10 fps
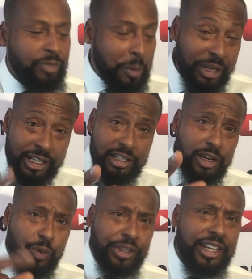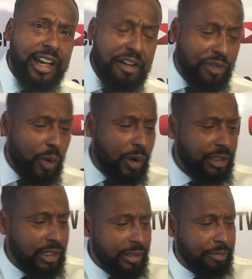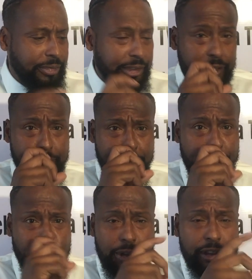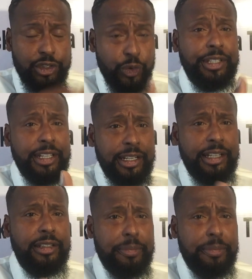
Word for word: Because look what they got for us. Because trending in the